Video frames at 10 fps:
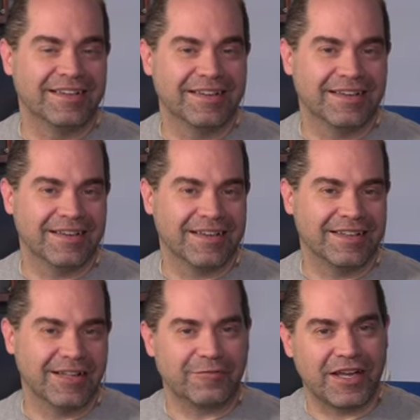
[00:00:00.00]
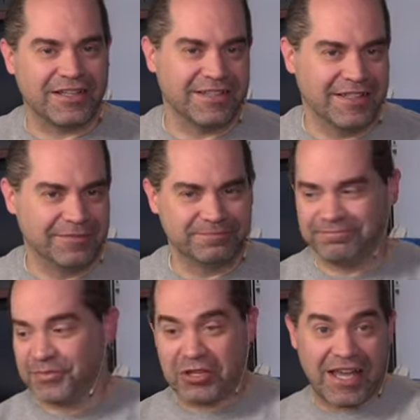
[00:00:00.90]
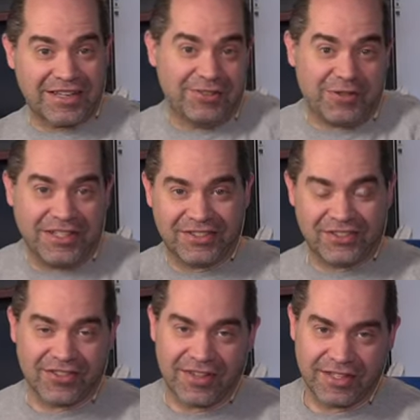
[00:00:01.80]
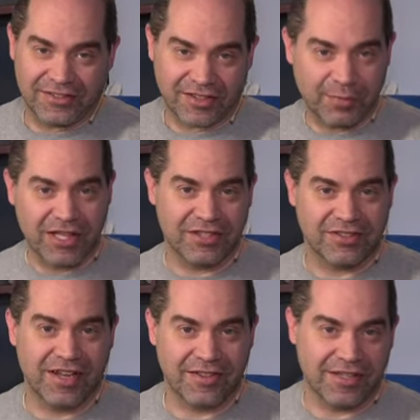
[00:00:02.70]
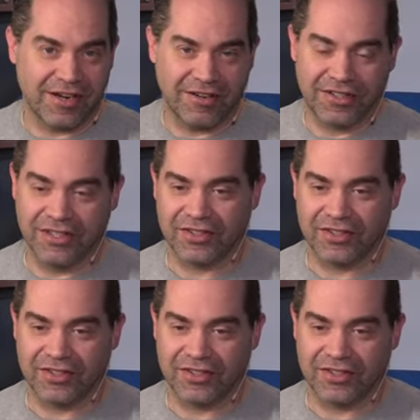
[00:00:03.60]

uh, and then fade it in. You can't do it. It's just not. That's a command that's not there. And